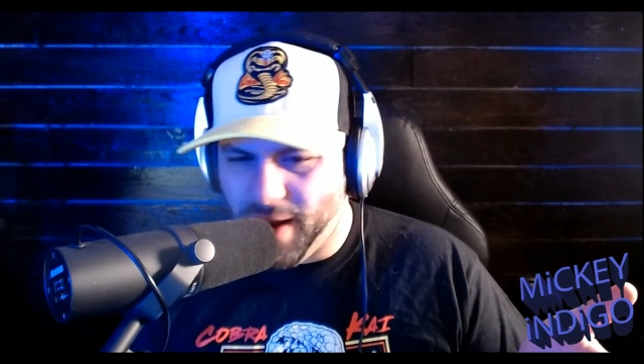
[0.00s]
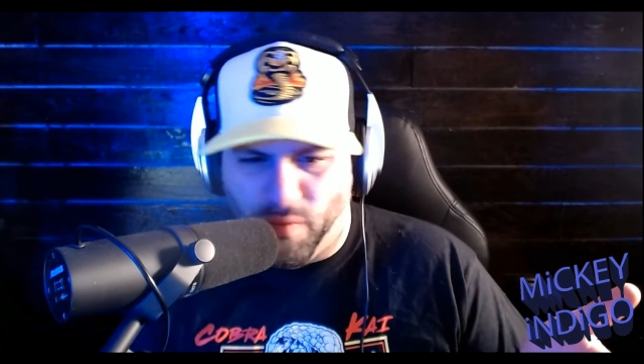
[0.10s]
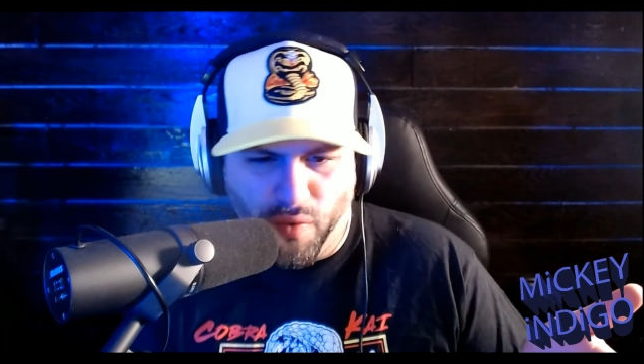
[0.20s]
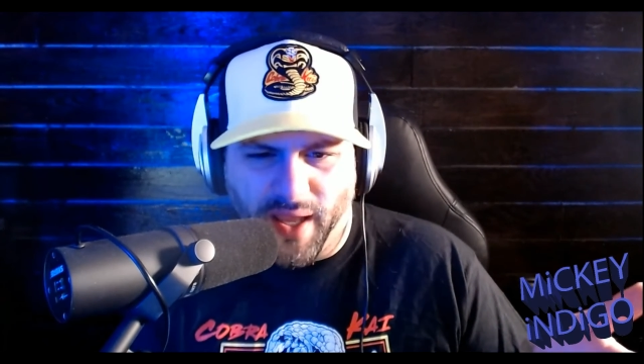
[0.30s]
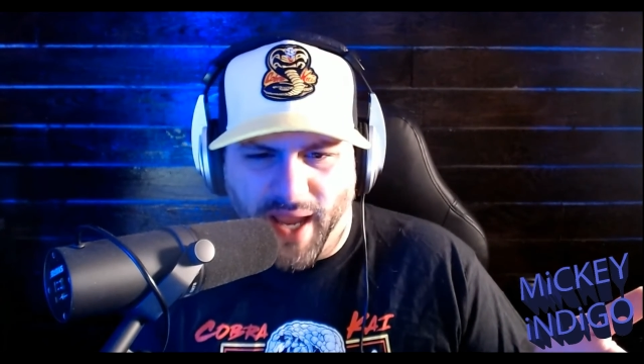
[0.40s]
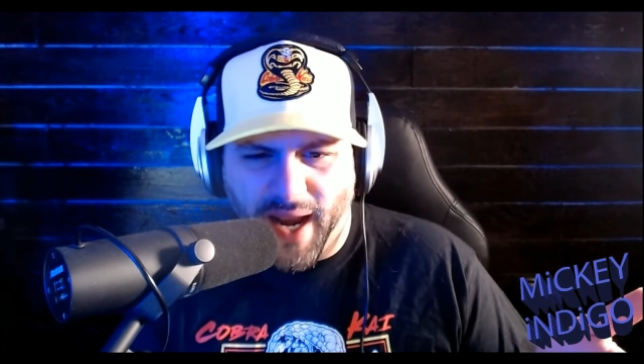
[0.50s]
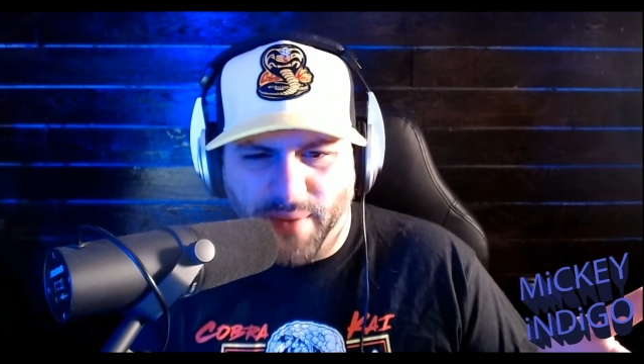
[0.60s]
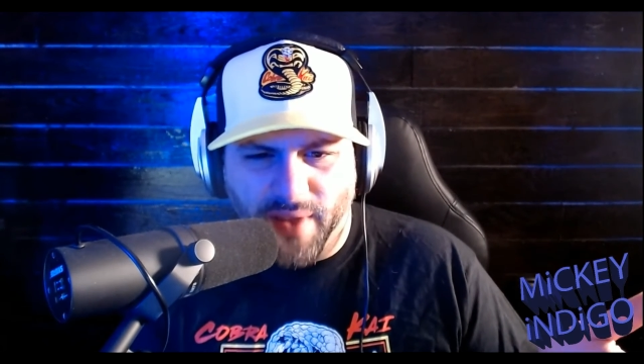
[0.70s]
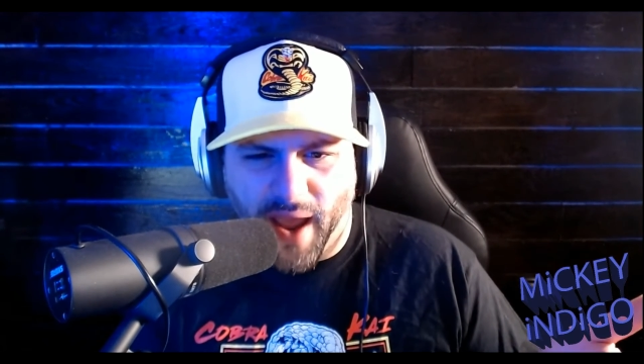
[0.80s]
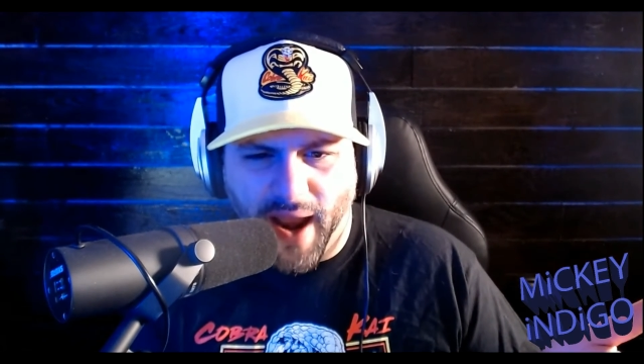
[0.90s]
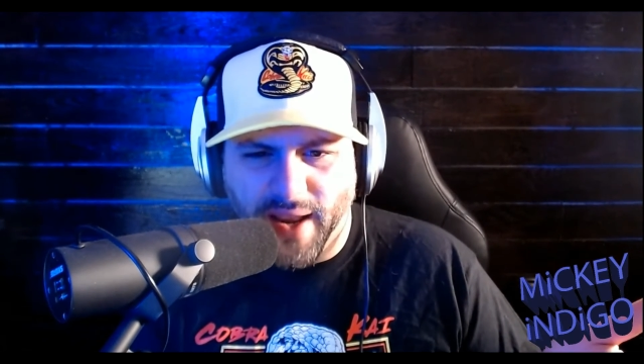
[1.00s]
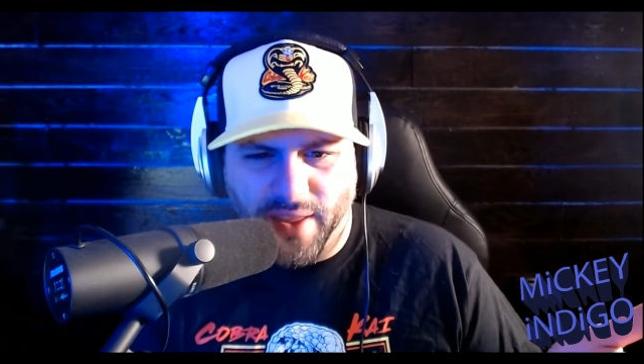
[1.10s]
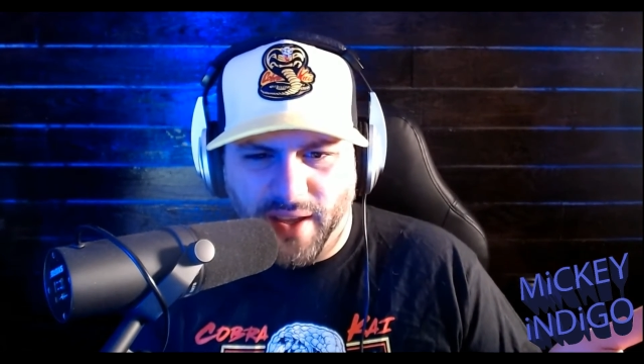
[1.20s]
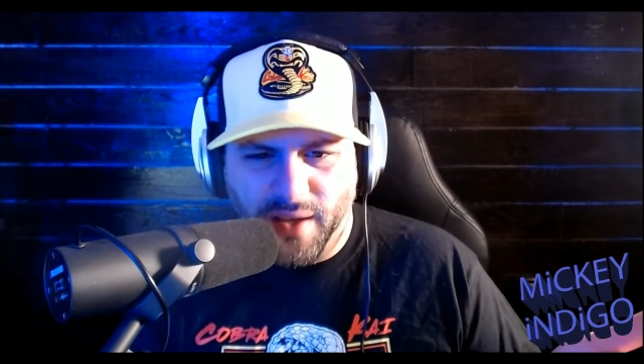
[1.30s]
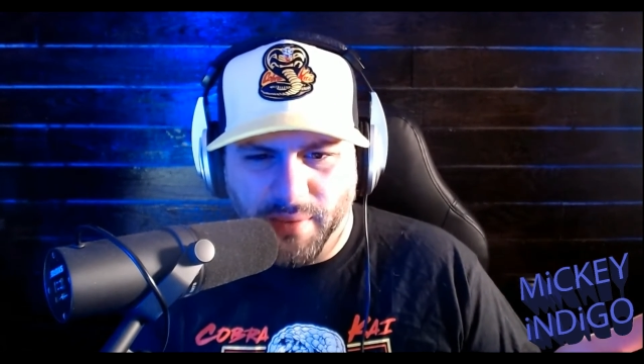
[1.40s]
really any
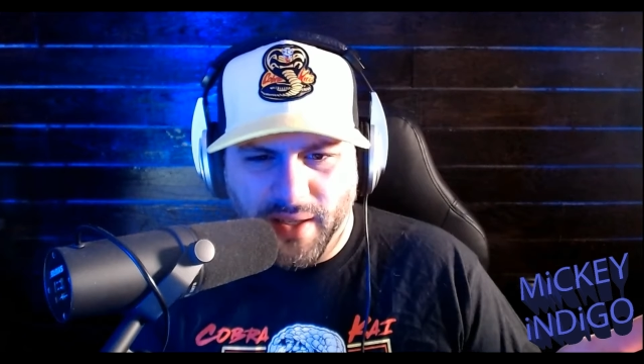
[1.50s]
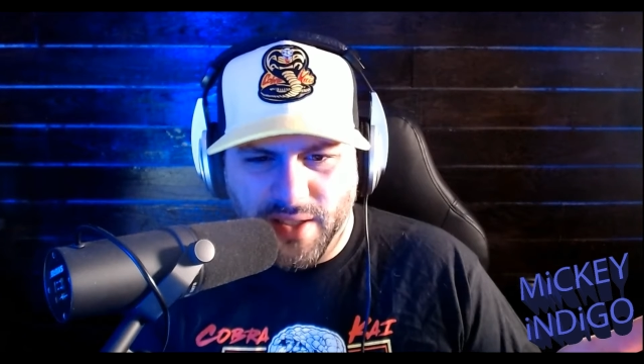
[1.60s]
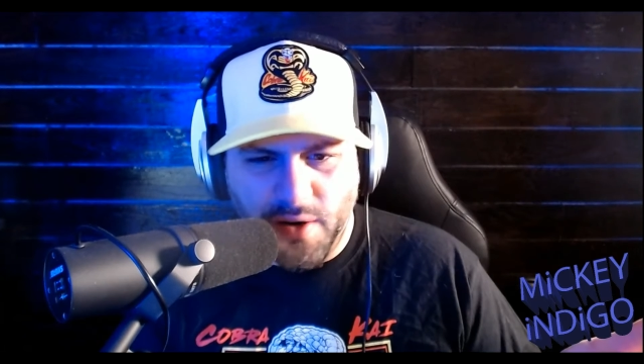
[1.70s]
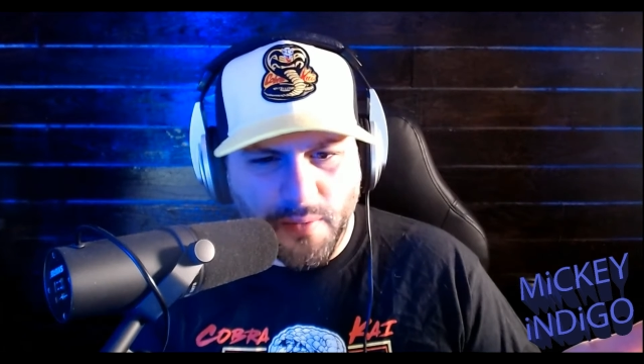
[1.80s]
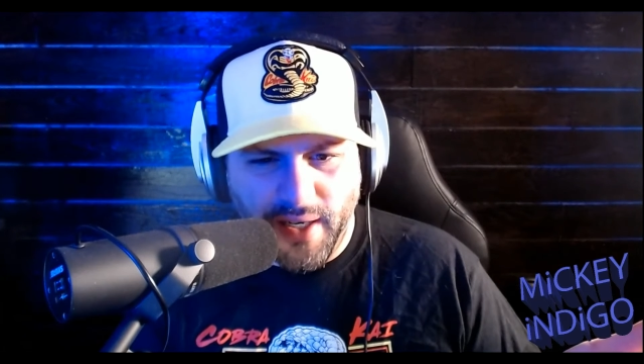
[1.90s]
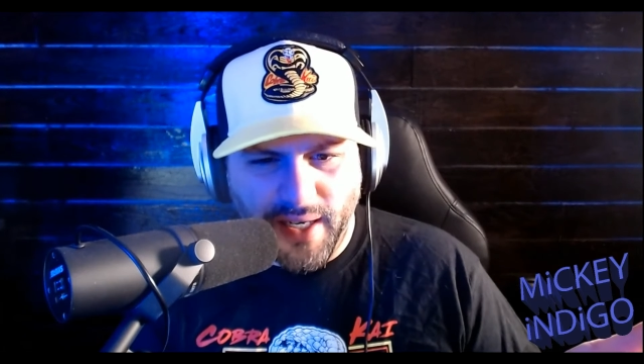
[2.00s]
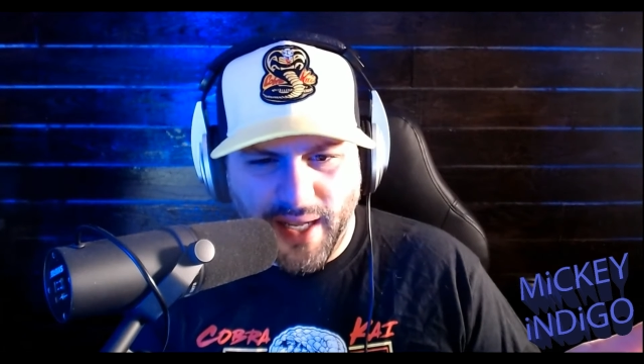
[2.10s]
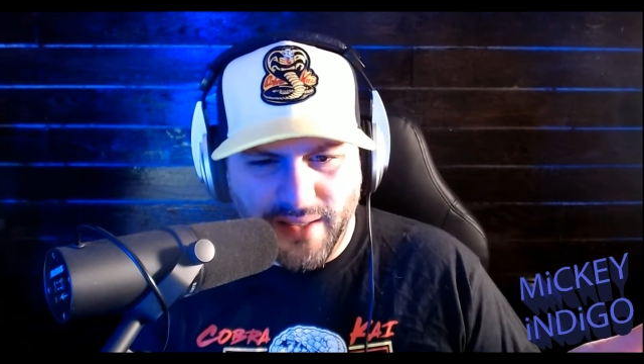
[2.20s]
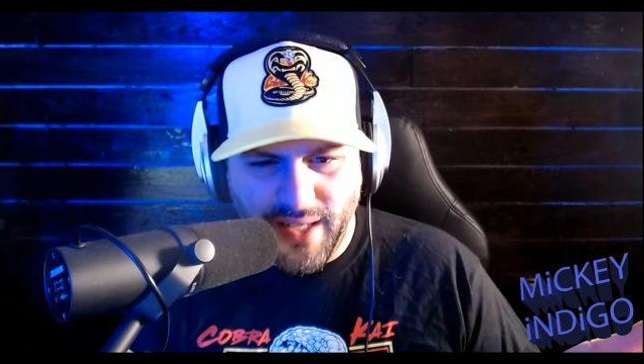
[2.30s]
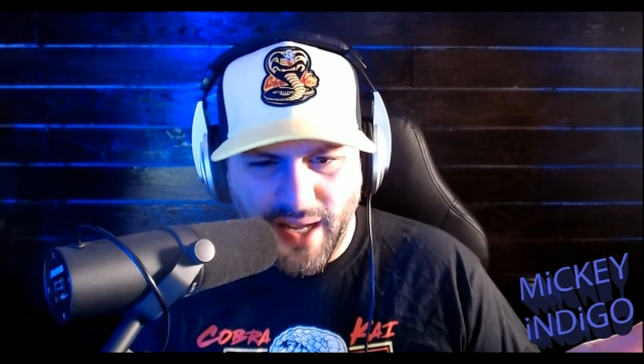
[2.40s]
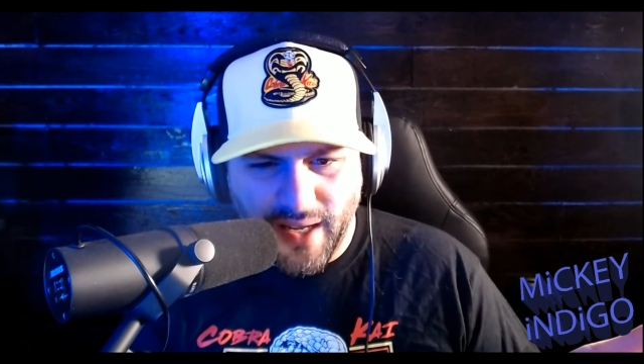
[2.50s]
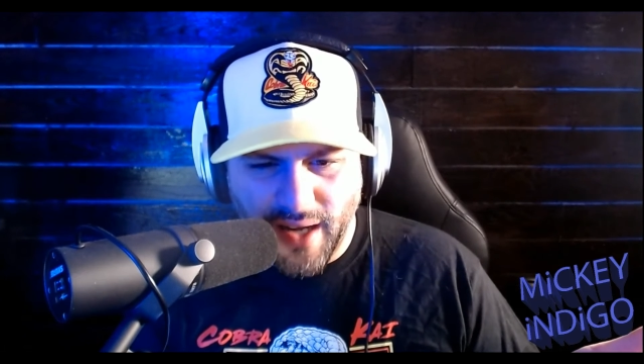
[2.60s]
anything could be interpreted as that.